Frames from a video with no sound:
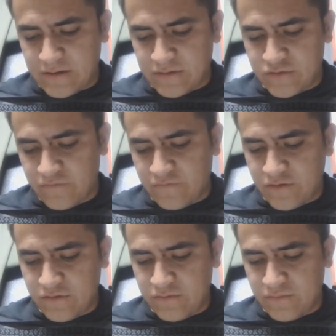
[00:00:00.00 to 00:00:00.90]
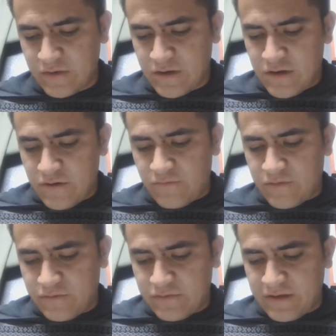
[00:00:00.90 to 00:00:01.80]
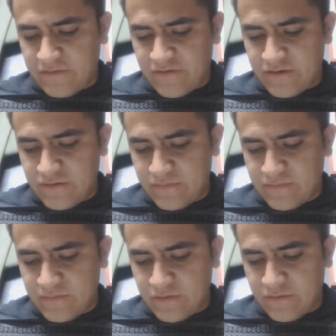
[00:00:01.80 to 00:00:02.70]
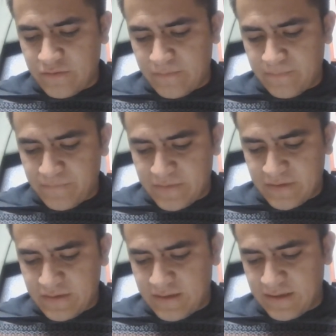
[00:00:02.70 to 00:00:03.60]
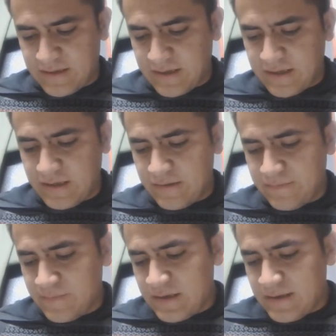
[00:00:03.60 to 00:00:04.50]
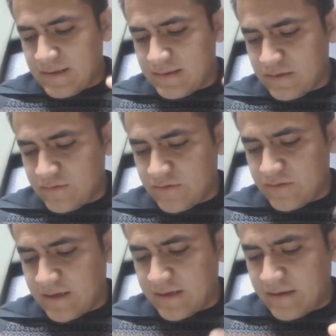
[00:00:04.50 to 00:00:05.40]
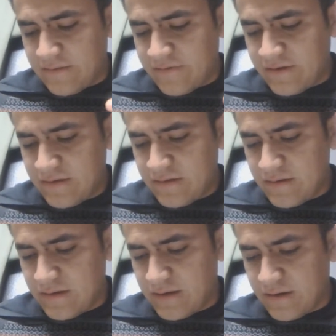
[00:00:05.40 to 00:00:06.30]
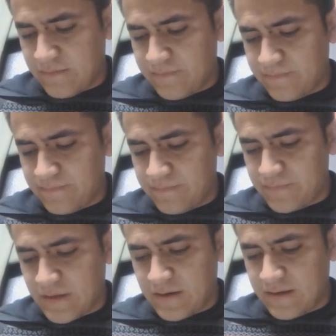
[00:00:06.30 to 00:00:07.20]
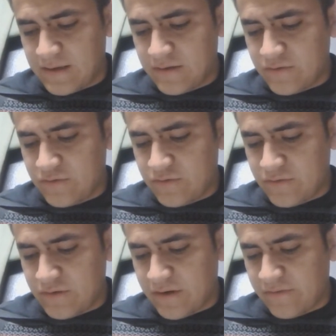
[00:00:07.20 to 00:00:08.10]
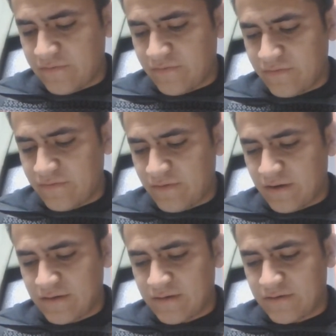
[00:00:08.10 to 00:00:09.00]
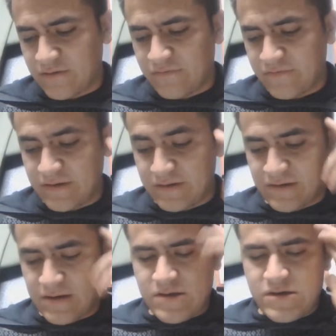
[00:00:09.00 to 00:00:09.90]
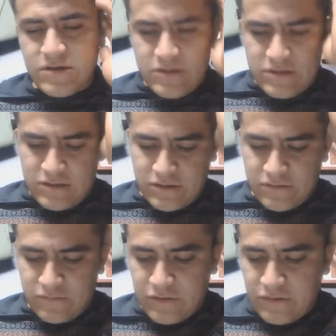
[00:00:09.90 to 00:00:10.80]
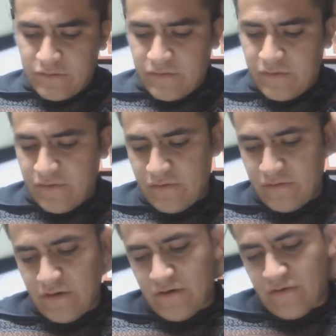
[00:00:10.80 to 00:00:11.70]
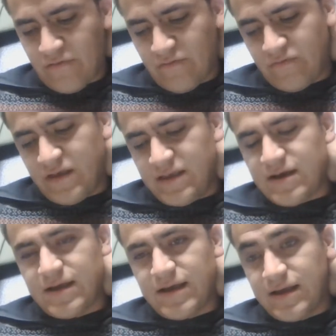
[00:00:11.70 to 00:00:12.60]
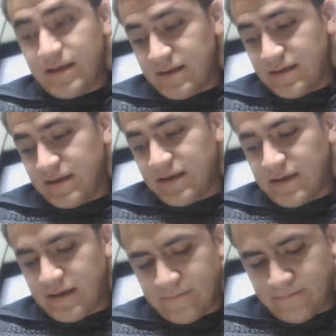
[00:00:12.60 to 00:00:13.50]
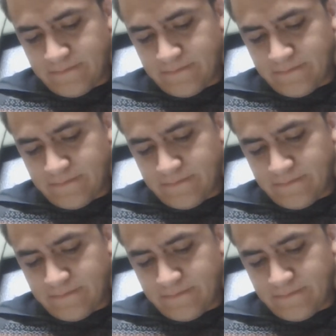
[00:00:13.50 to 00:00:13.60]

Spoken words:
control volume rho d volume dt is equal to negative integral of the surface rho v dot n dA.